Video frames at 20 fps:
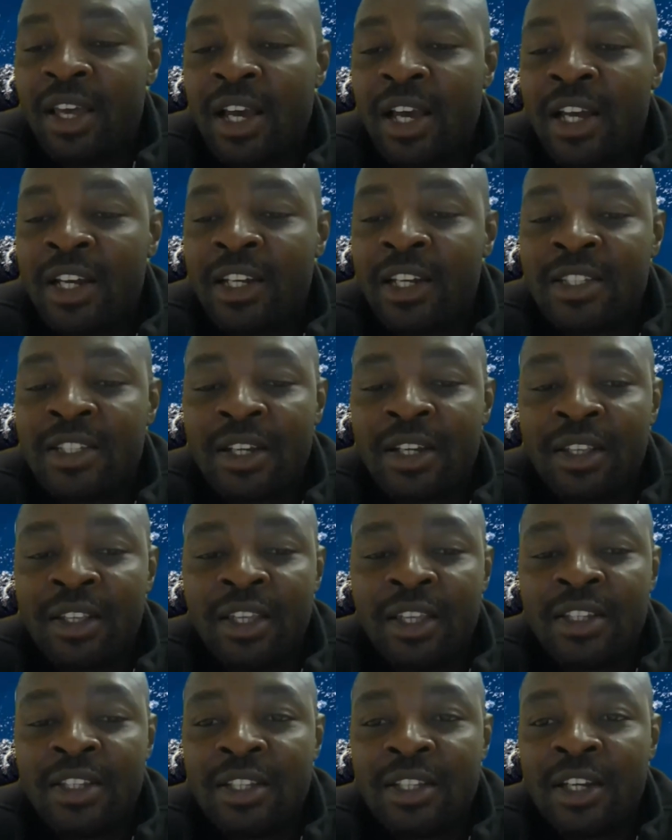And these are the
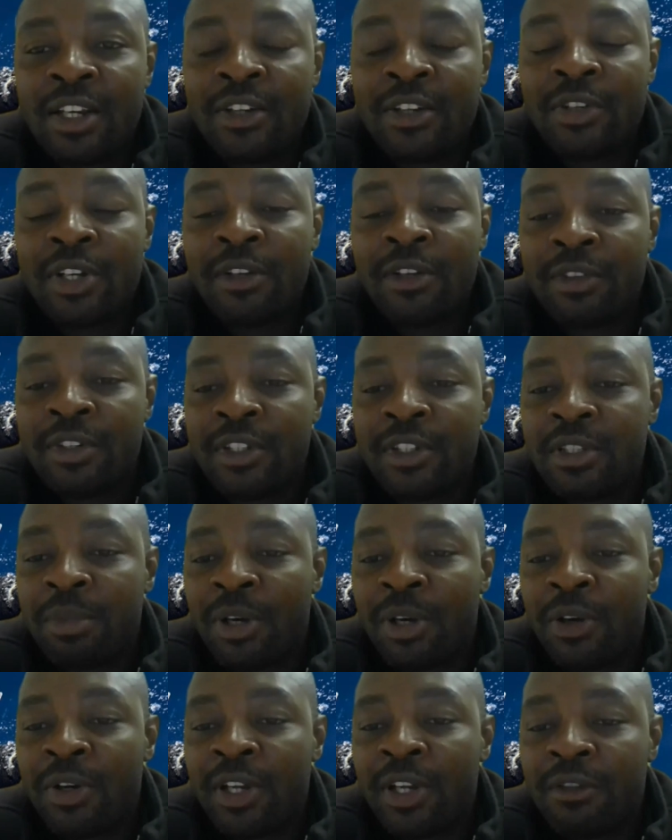things that are driving this
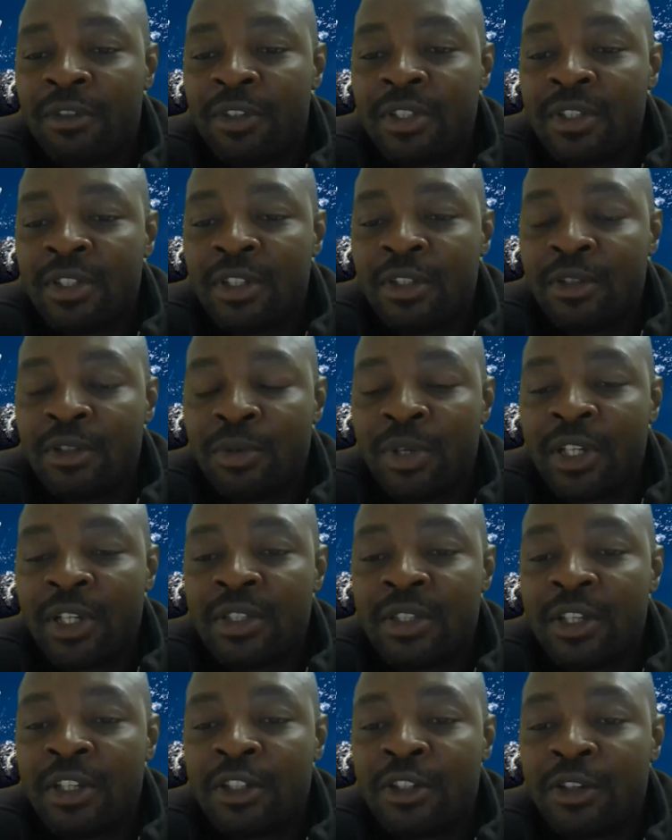biodiversity to
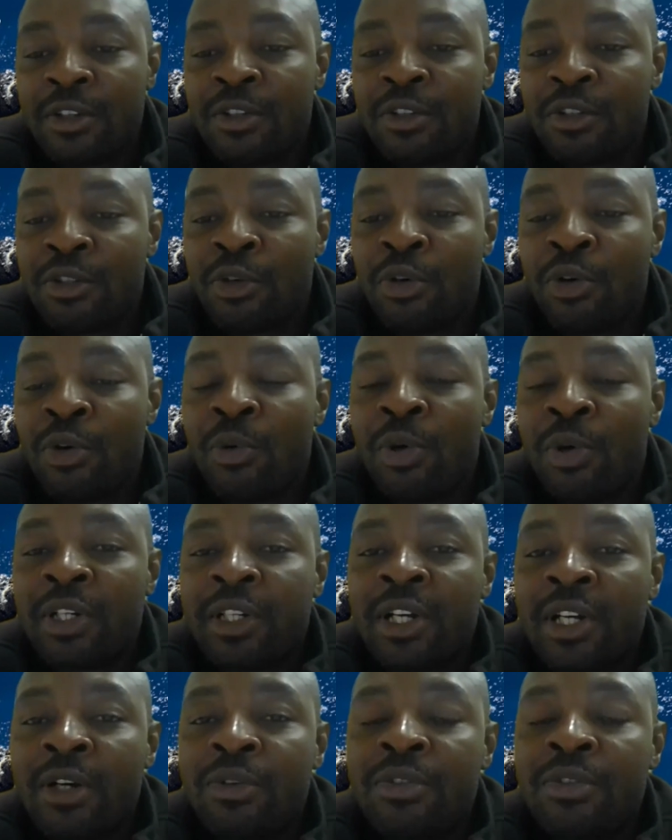extinction. So
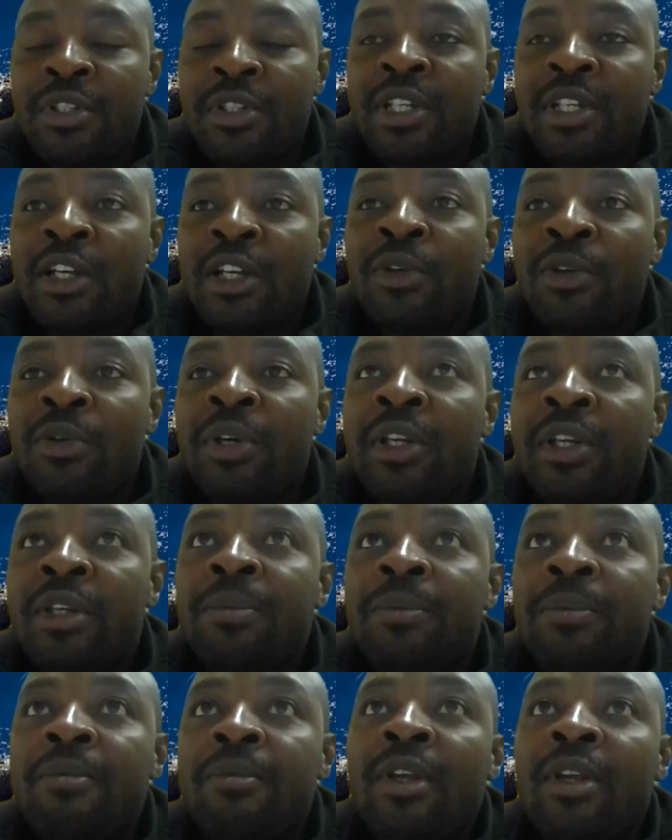what countries are
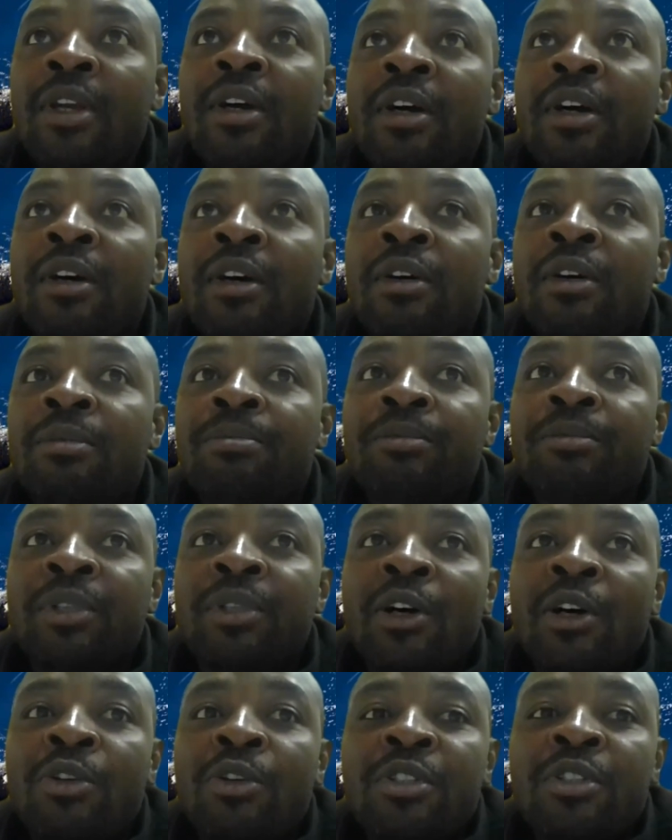doing, um,
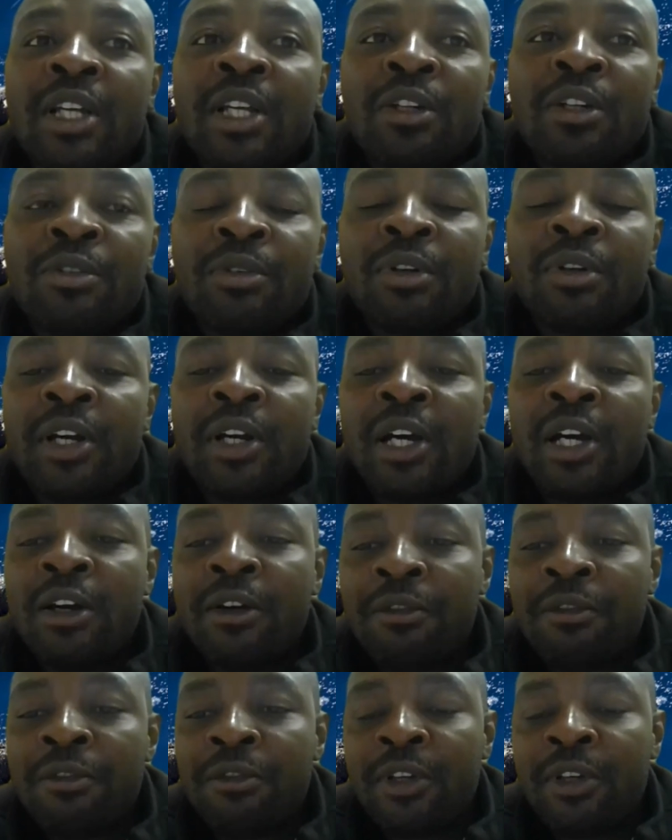countries that do not
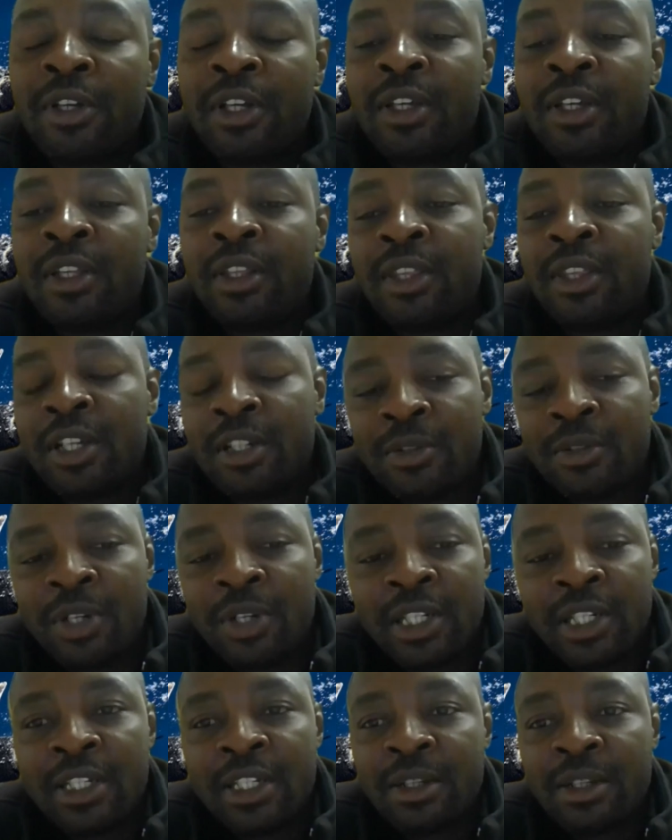have a
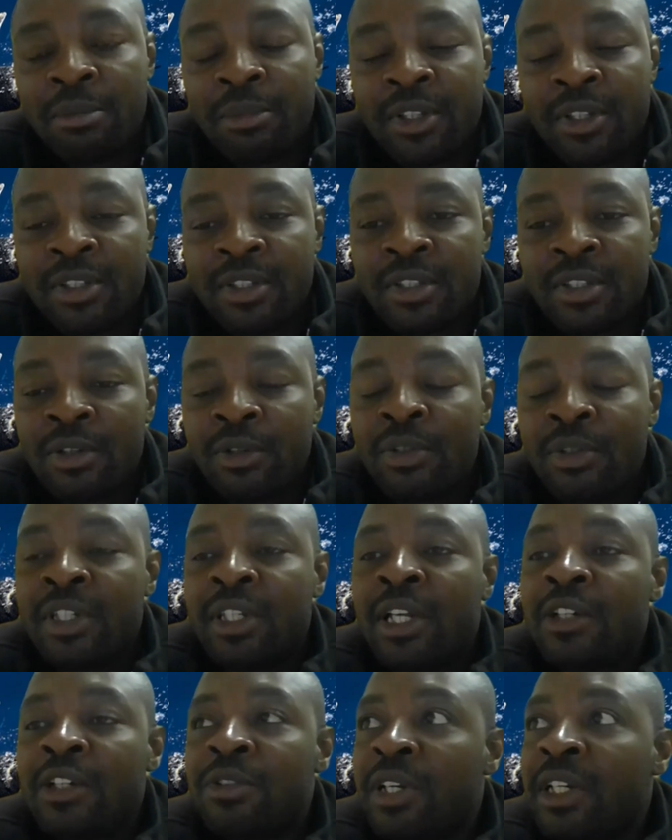national database or
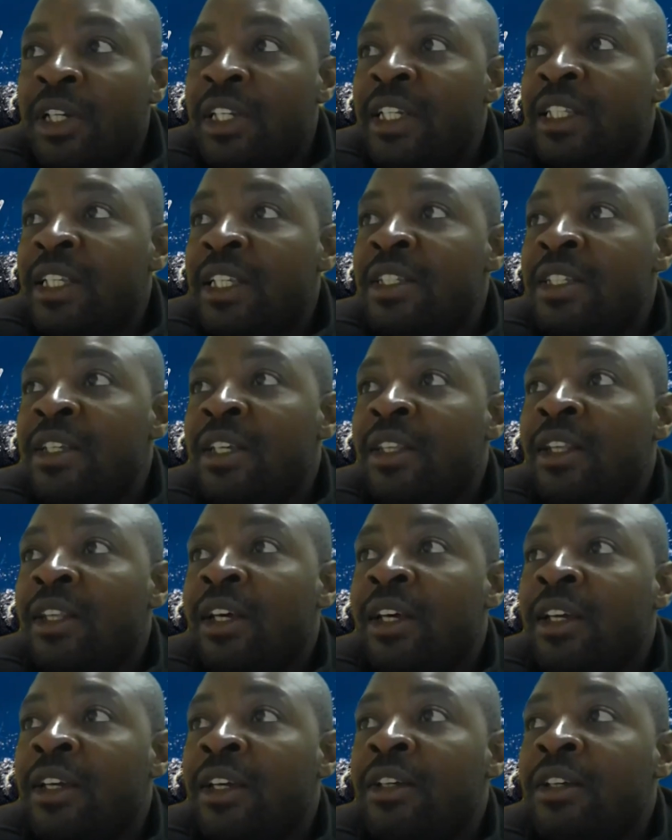national data set
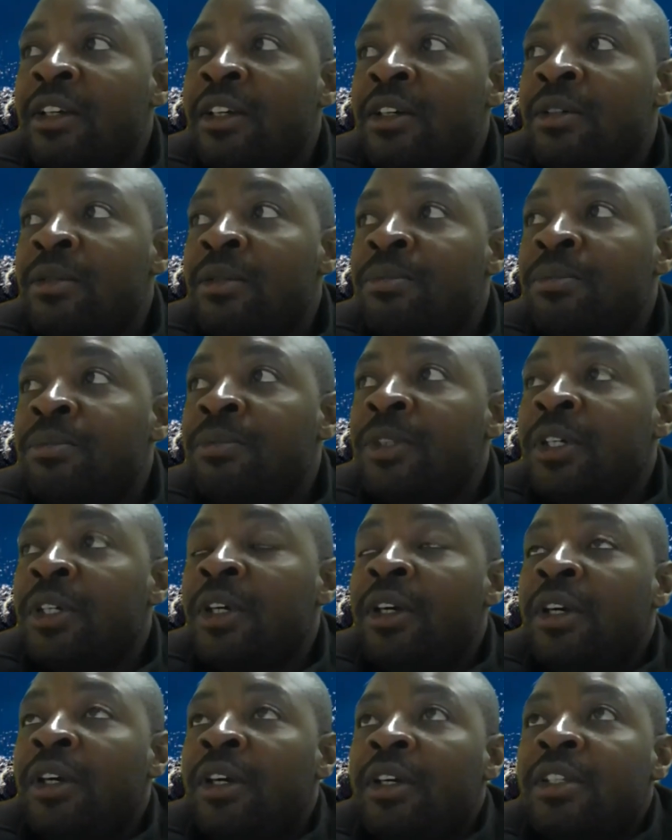like um,
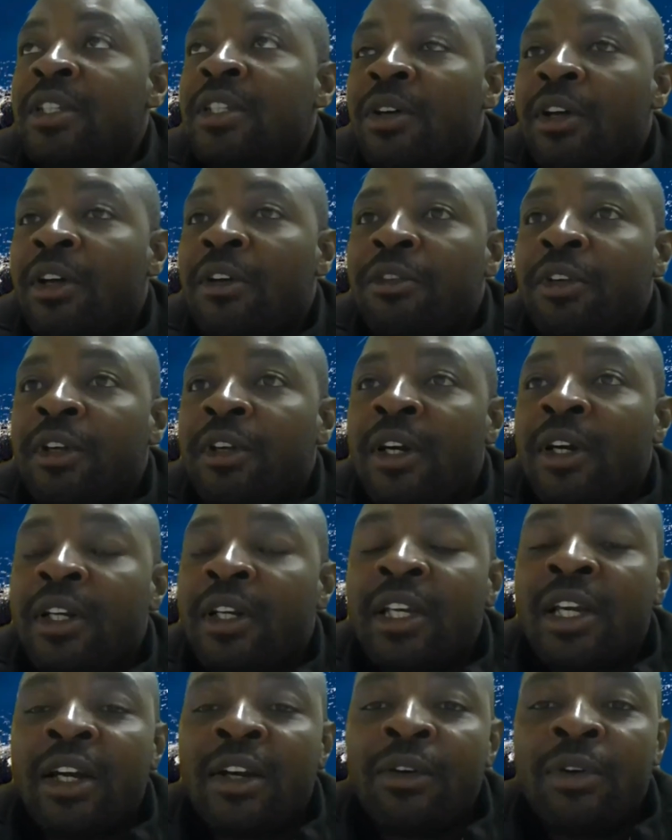South Africa,
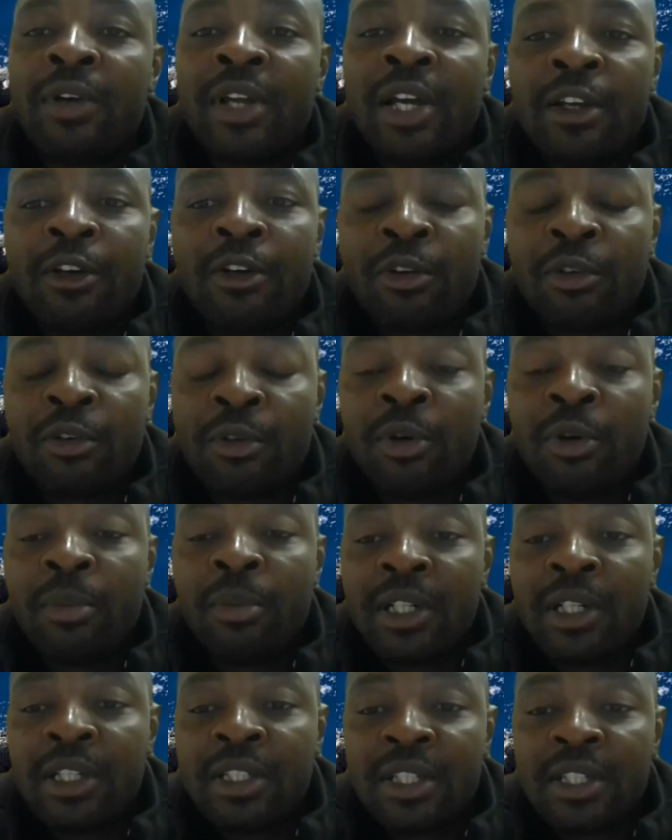they are relying on
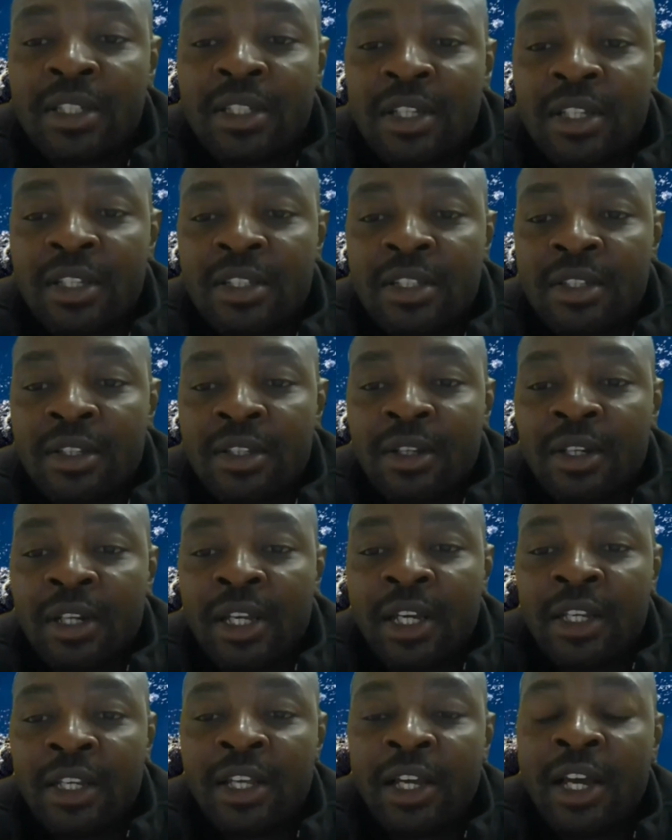global data sets
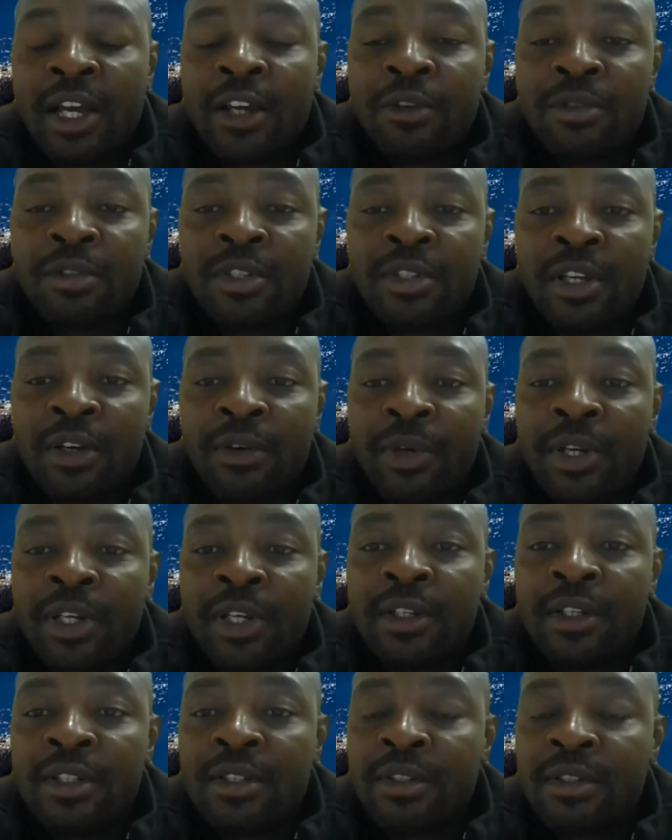like the IUCN red
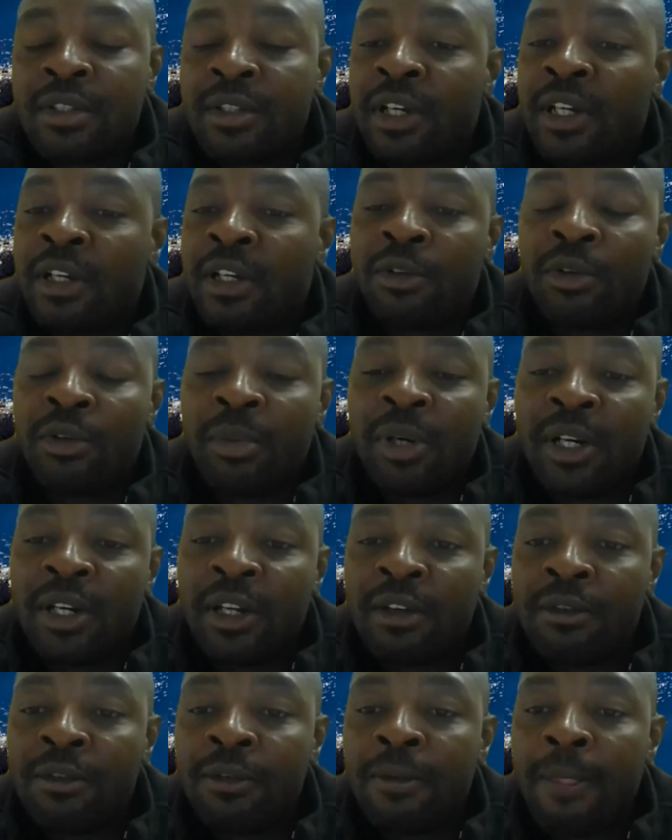lists at a global
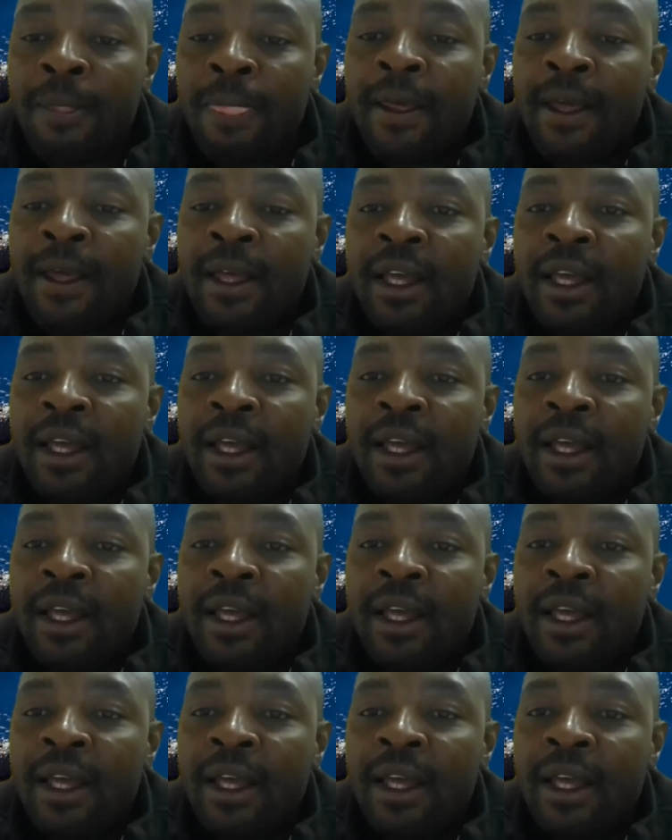level.